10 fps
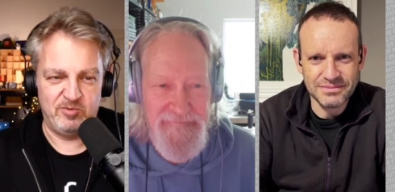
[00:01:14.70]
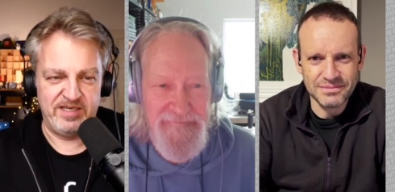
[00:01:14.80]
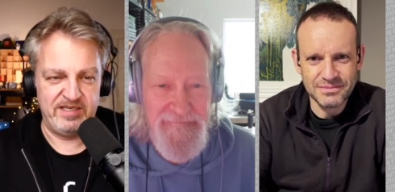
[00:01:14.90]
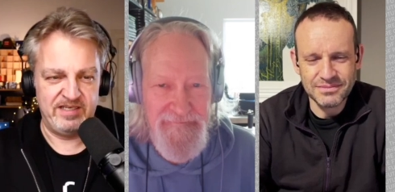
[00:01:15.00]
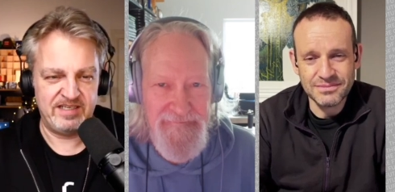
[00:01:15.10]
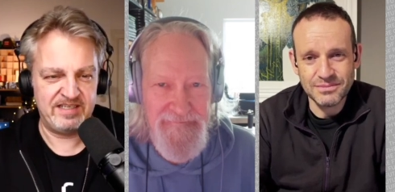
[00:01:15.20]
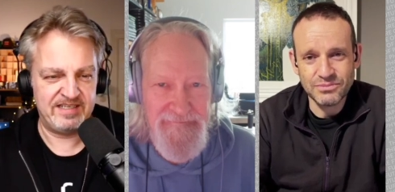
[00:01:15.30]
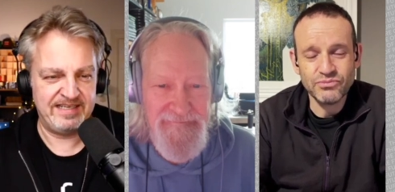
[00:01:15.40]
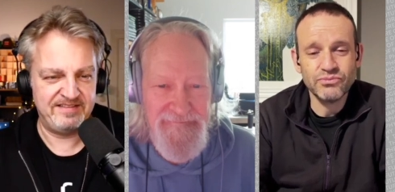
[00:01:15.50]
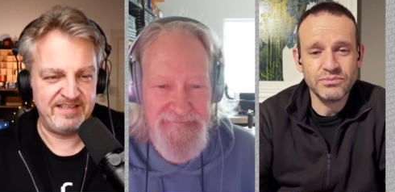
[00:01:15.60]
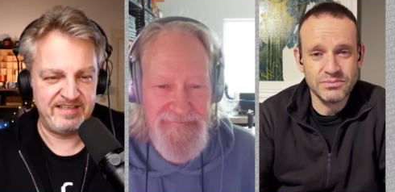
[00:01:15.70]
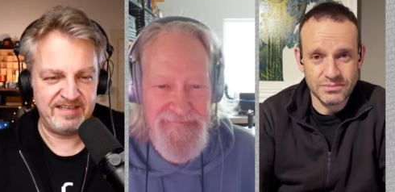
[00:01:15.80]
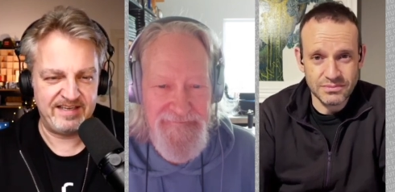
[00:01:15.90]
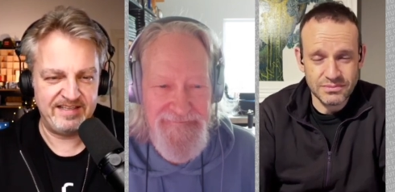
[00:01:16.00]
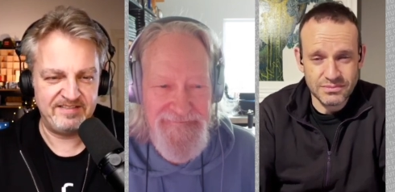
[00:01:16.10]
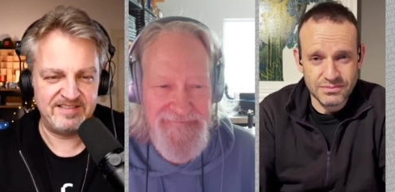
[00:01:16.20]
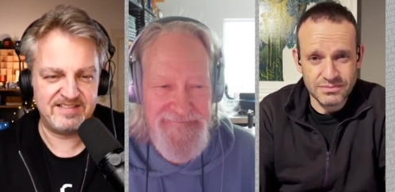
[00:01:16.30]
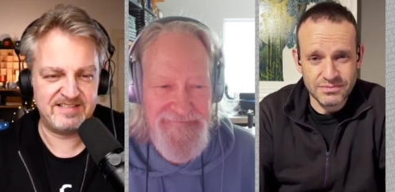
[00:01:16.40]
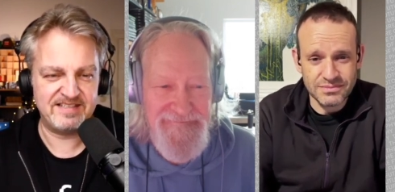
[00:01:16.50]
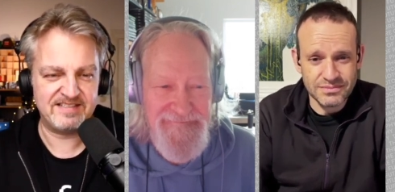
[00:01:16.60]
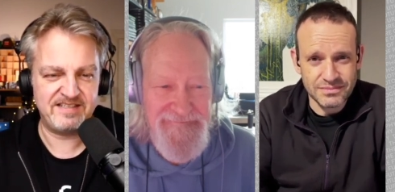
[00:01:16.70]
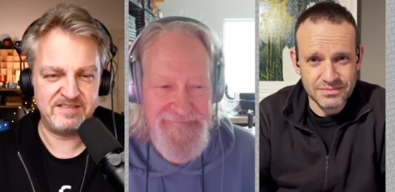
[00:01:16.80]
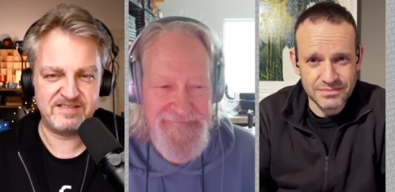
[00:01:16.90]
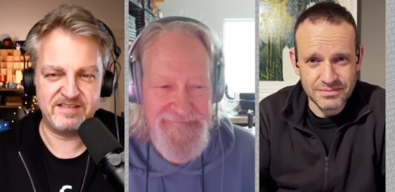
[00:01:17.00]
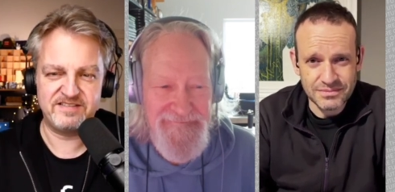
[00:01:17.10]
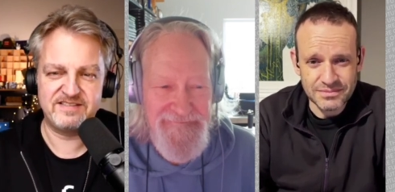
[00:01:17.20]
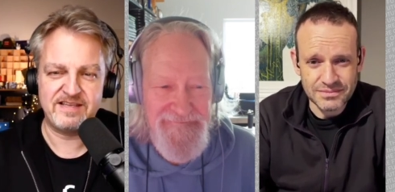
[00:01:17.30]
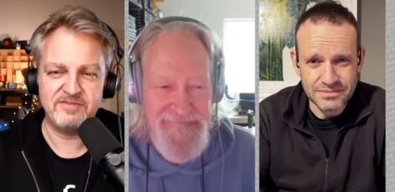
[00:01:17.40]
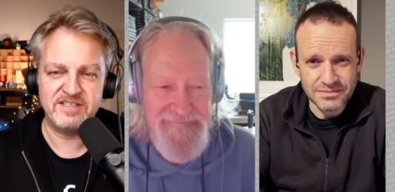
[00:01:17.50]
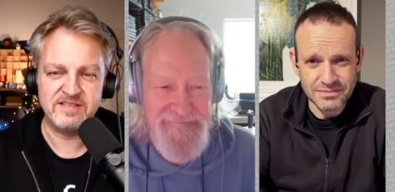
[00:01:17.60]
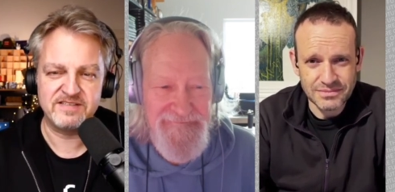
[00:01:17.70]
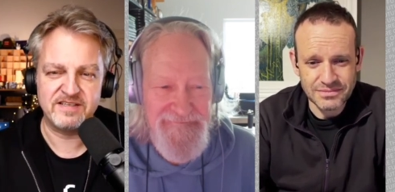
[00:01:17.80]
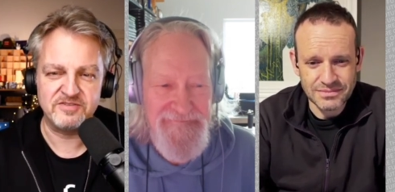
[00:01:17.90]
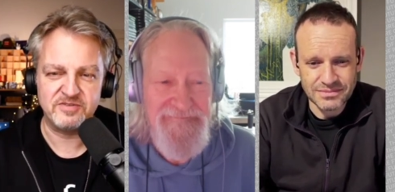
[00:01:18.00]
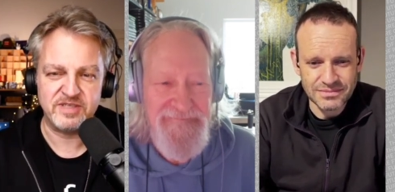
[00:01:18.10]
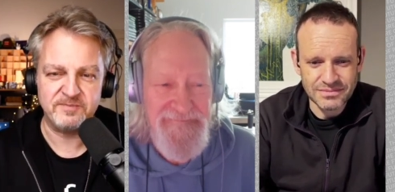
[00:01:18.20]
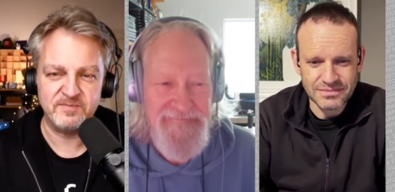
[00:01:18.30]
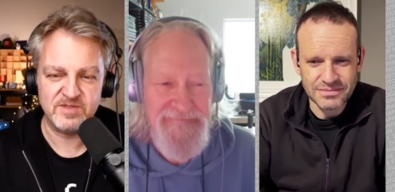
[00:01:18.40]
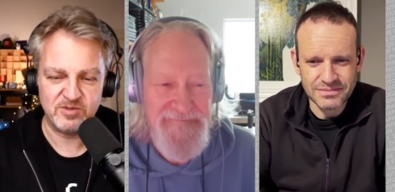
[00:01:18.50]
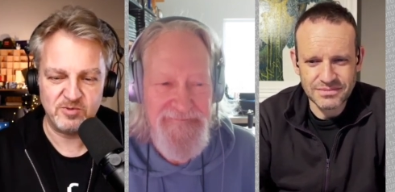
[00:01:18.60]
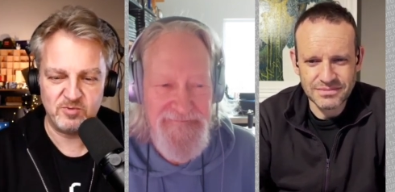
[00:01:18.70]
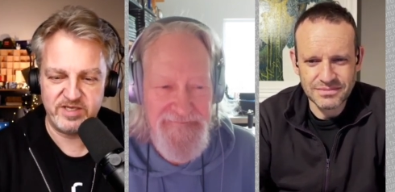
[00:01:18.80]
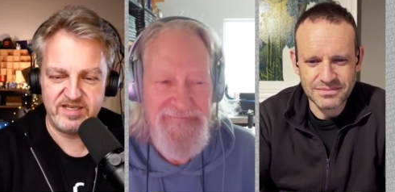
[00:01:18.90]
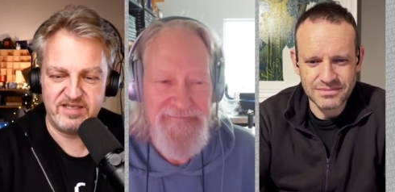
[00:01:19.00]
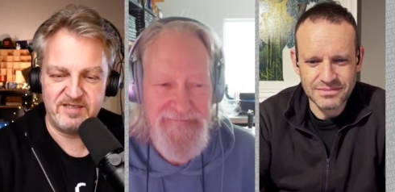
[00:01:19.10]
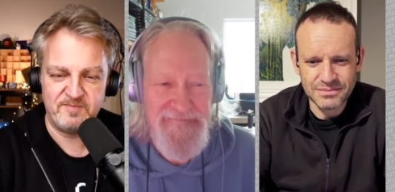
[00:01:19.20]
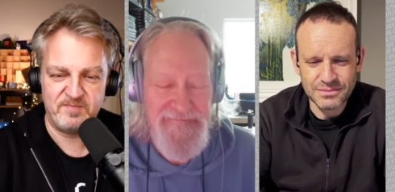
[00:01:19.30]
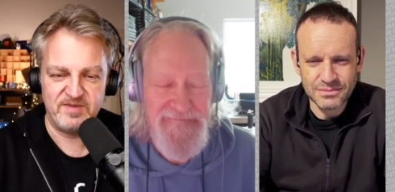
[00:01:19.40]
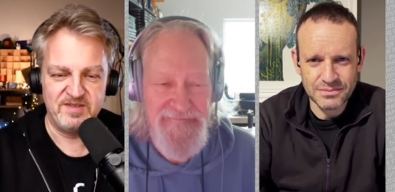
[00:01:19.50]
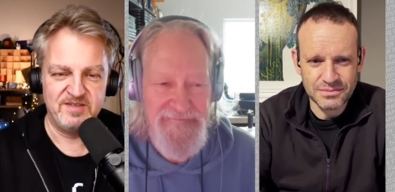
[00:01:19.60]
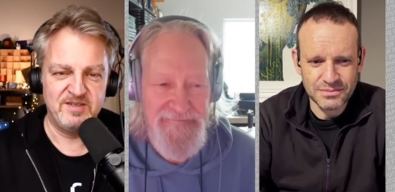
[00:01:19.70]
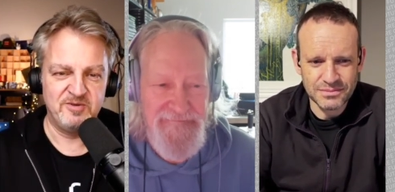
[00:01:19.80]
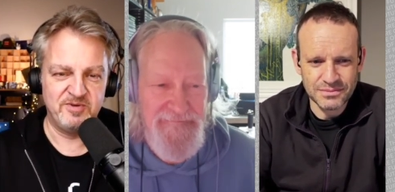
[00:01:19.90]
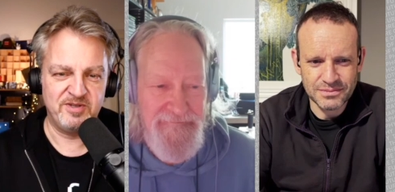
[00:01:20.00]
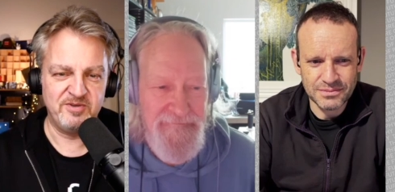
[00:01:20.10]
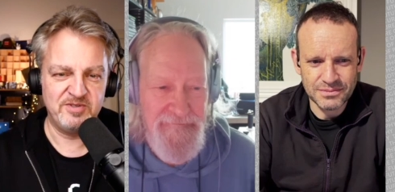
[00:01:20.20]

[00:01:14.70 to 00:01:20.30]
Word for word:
Speaker 1: when at the 16th and 17th century. So we're